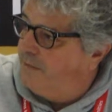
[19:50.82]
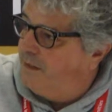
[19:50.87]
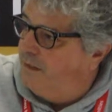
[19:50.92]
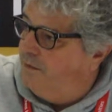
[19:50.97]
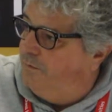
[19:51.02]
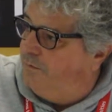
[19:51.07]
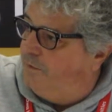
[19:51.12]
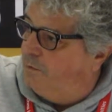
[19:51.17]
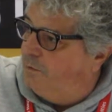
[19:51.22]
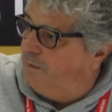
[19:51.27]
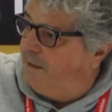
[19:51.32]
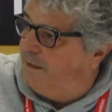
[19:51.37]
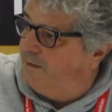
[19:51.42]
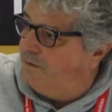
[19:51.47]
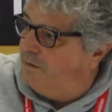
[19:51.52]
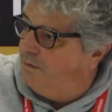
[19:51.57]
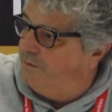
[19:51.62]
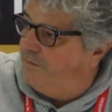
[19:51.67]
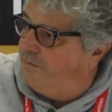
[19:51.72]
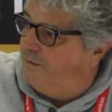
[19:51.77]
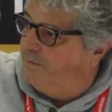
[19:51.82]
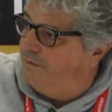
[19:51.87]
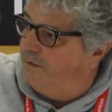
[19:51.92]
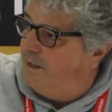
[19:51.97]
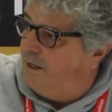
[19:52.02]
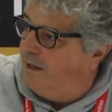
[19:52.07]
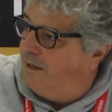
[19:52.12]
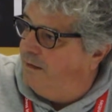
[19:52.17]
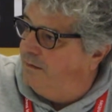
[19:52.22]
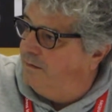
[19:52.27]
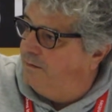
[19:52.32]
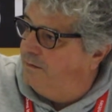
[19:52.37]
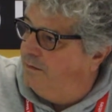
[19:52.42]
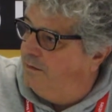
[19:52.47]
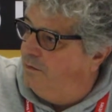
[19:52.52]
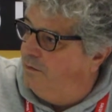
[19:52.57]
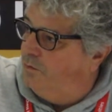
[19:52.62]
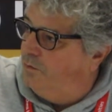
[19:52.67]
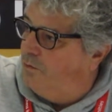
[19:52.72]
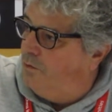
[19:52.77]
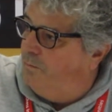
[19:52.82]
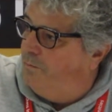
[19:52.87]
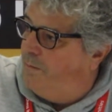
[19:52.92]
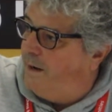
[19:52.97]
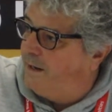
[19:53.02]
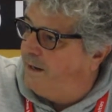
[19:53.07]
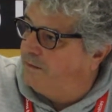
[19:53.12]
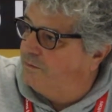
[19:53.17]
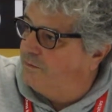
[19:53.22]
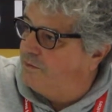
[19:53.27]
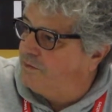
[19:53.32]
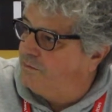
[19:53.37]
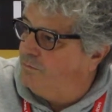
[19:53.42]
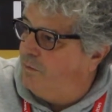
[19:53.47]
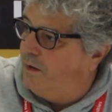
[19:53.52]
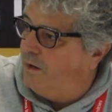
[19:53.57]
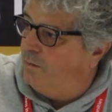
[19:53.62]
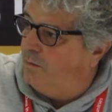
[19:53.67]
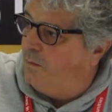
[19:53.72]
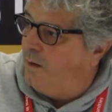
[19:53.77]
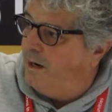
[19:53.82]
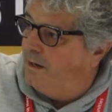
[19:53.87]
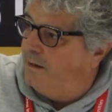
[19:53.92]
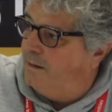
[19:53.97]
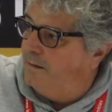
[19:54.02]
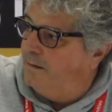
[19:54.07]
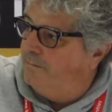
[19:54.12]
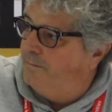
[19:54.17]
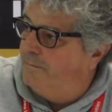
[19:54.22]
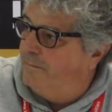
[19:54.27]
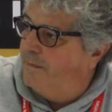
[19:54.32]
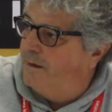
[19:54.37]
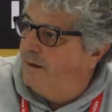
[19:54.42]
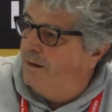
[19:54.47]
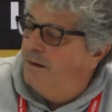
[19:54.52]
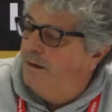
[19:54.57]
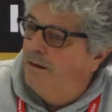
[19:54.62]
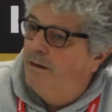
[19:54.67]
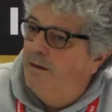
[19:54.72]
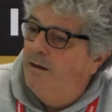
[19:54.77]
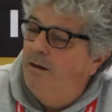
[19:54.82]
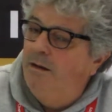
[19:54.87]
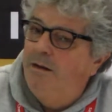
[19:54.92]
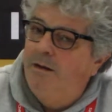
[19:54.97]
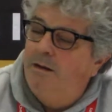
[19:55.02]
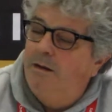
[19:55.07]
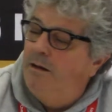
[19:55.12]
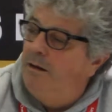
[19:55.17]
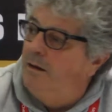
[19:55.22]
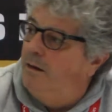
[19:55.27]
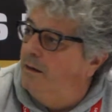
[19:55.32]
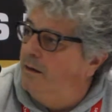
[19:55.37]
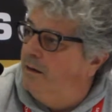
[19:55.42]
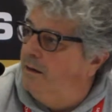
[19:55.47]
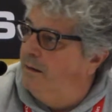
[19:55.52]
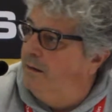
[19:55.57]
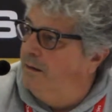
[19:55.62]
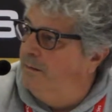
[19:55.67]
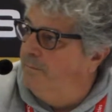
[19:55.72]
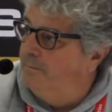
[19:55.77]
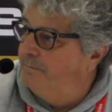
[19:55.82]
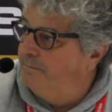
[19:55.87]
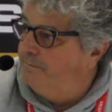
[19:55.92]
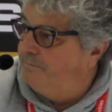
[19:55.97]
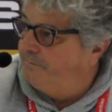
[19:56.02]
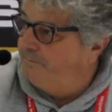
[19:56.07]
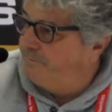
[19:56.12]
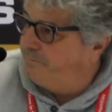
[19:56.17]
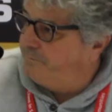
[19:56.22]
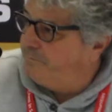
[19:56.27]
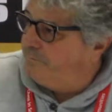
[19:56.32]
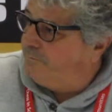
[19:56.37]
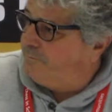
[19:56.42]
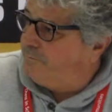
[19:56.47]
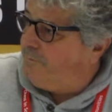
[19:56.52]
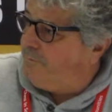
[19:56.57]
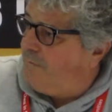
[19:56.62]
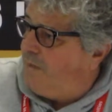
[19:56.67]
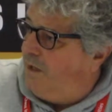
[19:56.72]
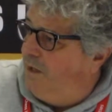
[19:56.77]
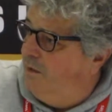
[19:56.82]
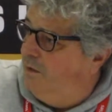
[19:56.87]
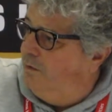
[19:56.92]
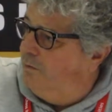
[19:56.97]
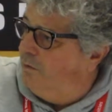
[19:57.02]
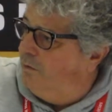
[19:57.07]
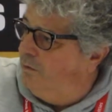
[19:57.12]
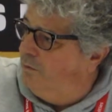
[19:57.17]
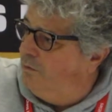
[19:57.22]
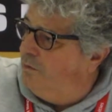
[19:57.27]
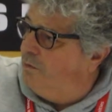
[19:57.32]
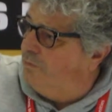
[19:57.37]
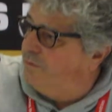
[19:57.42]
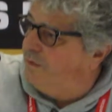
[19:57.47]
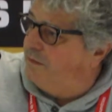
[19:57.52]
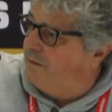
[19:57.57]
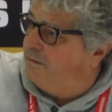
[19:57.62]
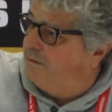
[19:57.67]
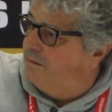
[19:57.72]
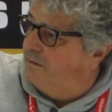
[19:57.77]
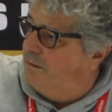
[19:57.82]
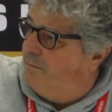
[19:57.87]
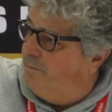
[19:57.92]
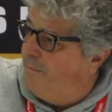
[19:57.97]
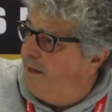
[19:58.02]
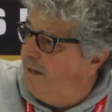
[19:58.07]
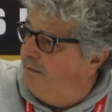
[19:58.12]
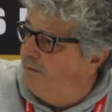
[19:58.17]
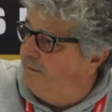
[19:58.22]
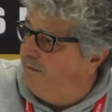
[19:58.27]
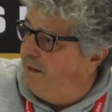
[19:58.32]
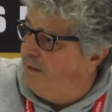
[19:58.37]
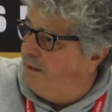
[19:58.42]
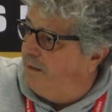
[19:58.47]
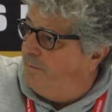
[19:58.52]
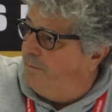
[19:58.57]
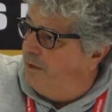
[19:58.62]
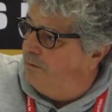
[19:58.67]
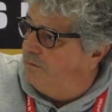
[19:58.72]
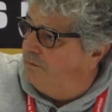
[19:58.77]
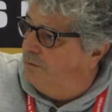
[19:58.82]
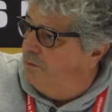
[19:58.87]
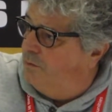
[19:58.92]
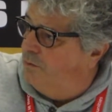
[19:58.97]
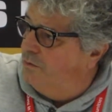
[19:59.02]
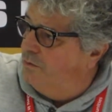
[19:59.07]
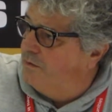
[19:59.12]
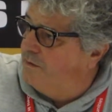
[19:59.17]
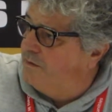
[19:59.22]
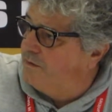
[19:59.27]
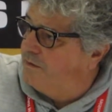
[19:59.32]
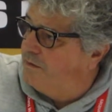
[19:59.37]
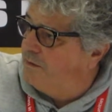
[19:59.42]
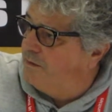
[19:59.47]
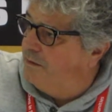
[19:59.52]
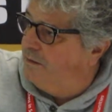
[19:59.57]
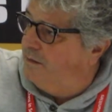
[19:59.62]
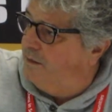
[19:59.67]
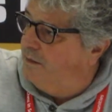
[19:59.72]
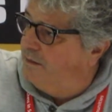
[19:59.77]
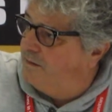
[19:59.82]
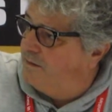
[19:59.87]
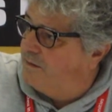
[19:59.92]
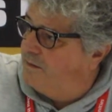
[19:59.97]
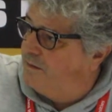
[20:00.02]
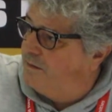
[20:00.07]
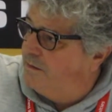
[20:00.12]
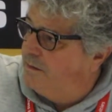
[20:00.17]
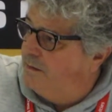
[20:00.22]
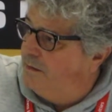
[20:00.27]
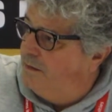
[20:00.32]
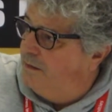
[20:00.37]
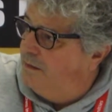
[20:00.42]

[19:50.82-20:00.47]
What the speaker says: if you land on 58, you go back to square one. You know that the main thing about the rules is